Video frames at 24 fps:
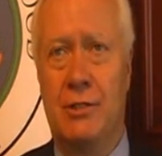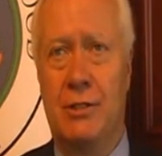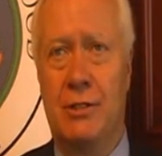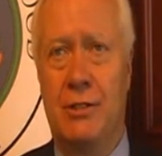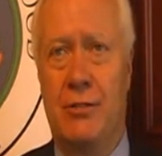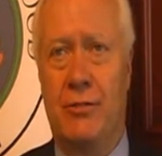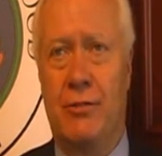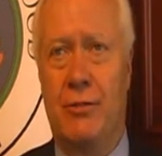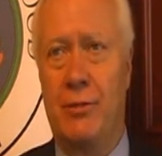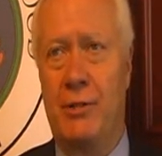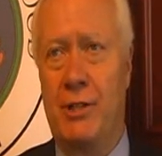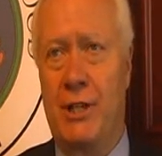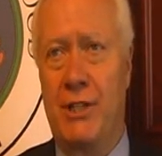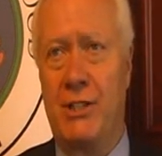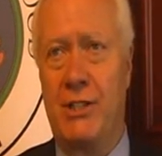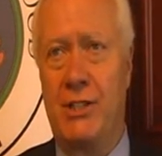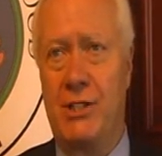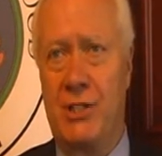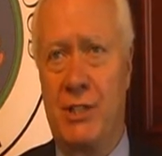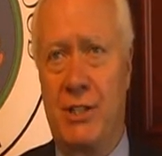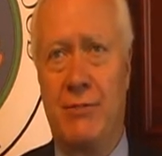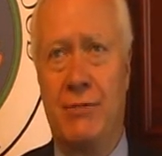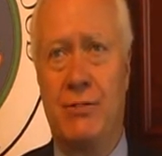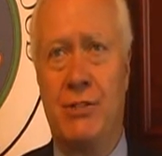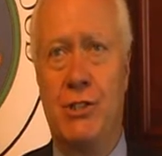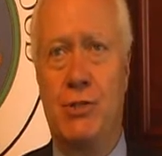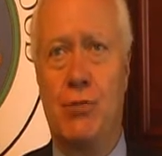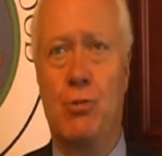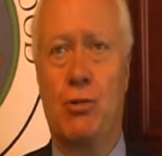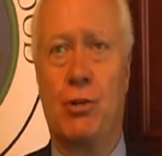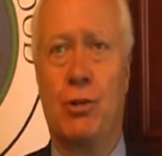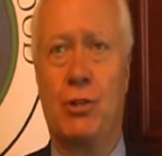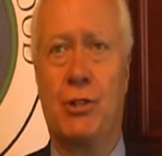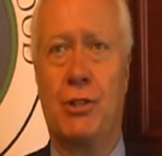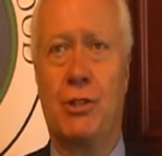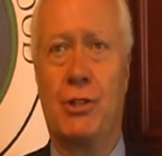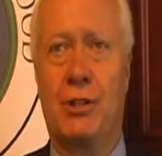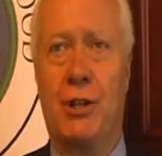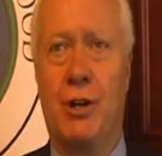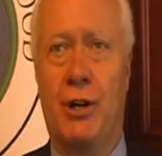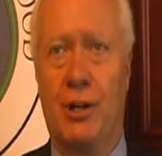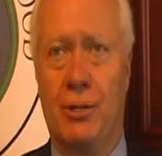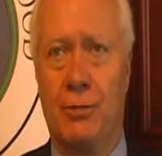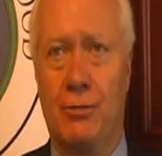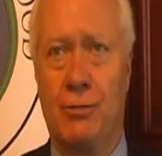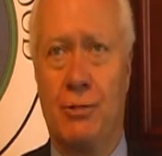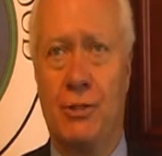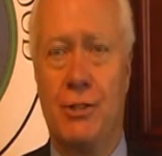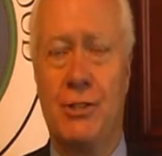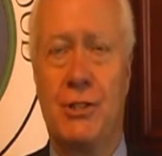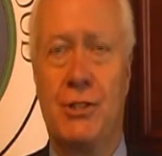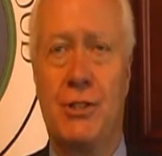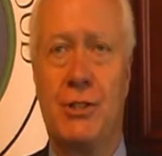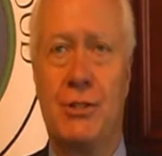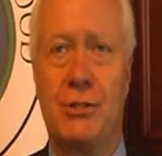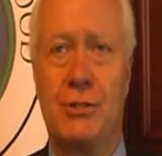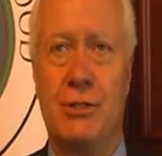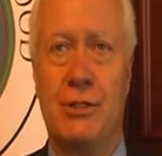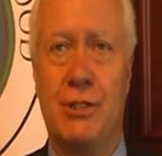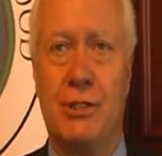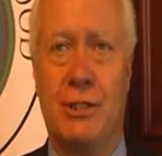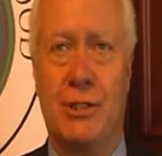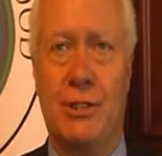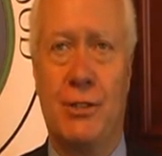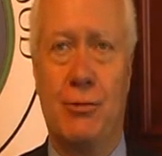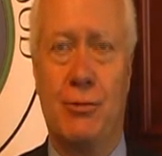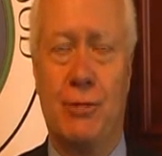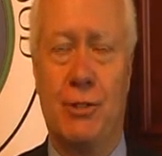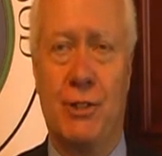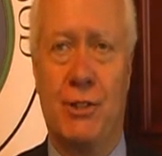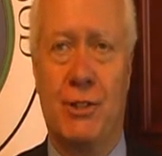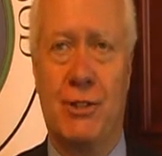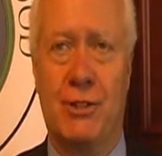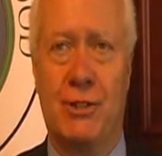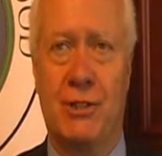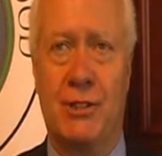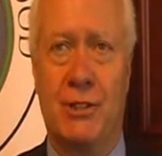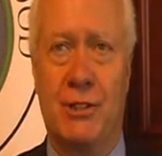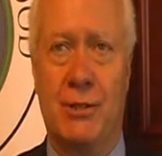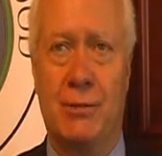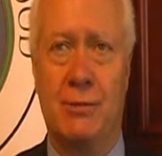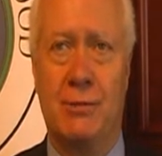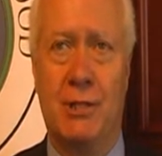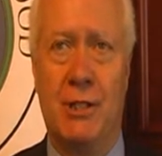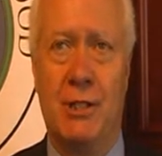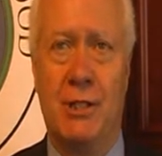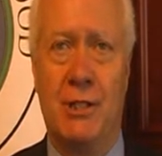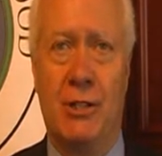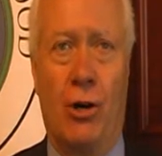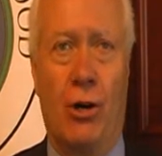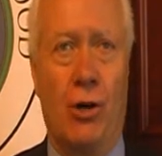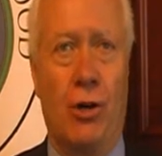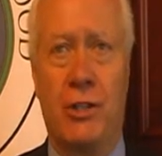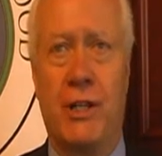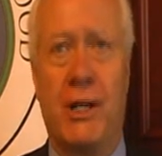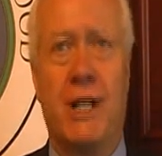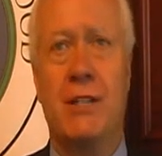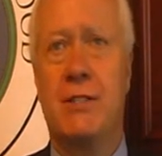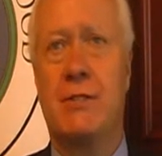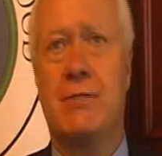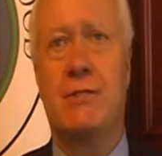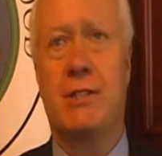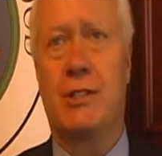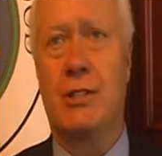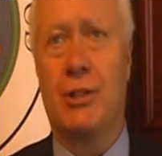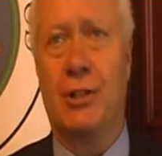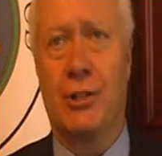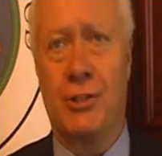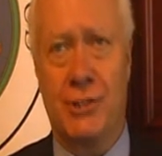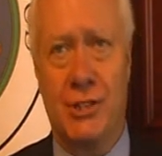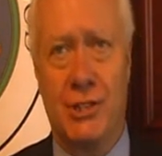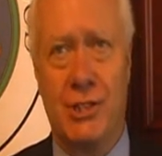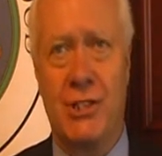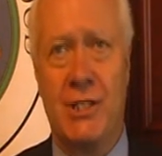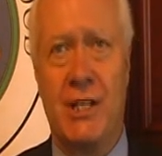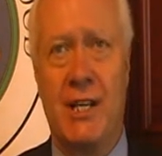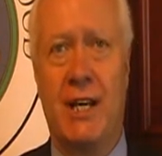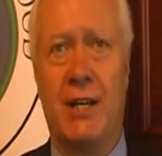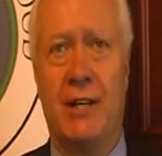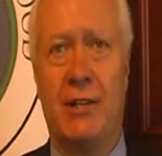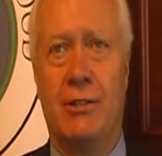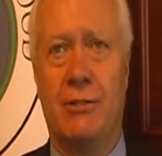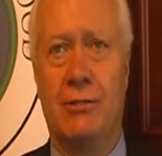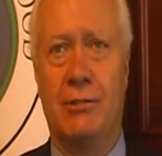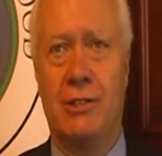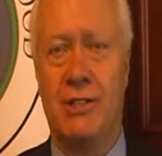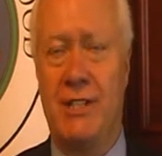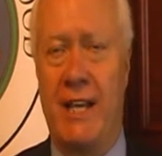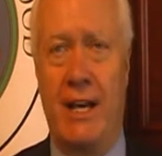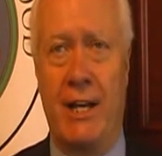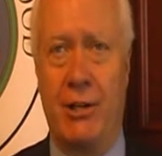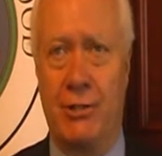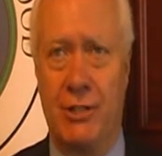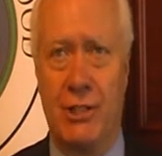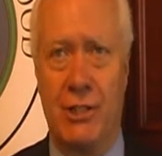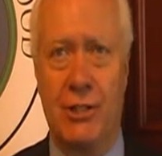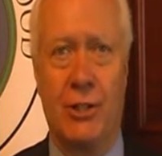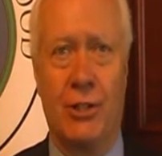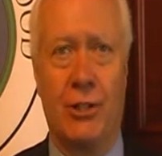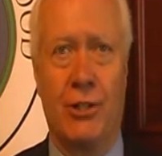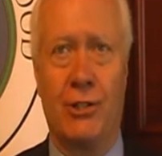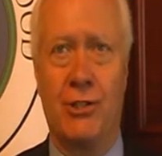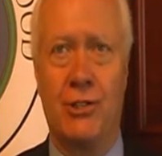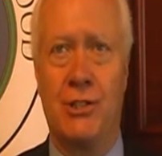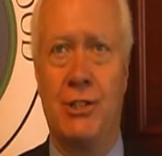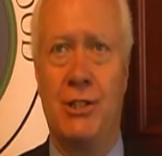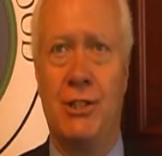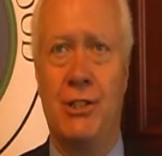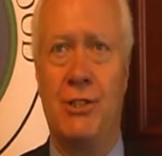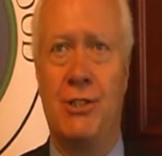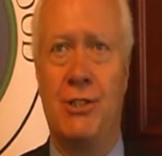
the 1970s work onward to dealing with all kinds of technologies now, like nanotechnology,